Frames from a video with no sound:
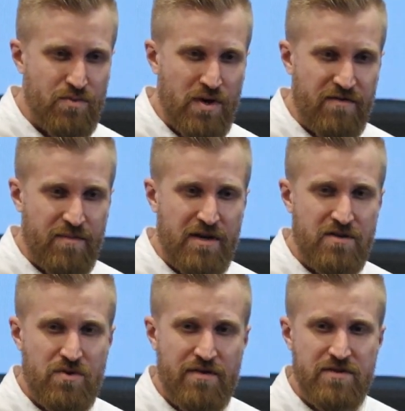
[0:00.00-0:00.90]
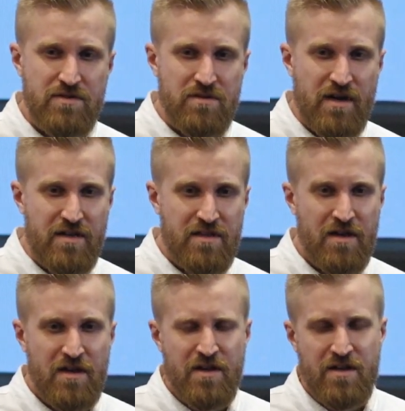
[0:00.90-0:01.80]
We have many drivers online
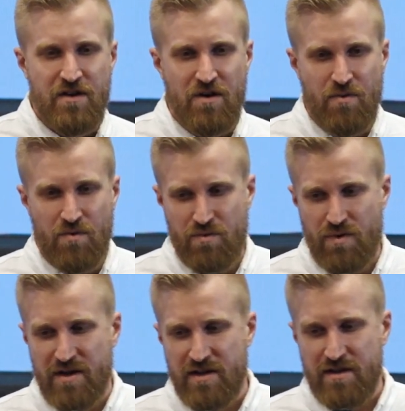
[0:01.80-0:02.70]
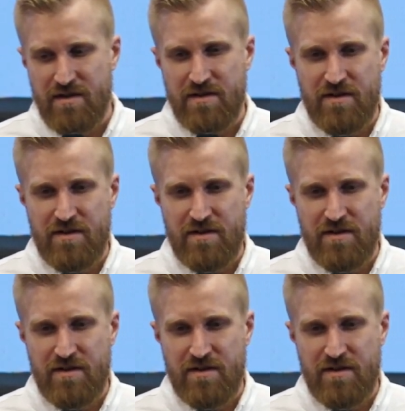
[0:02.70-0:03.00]
already,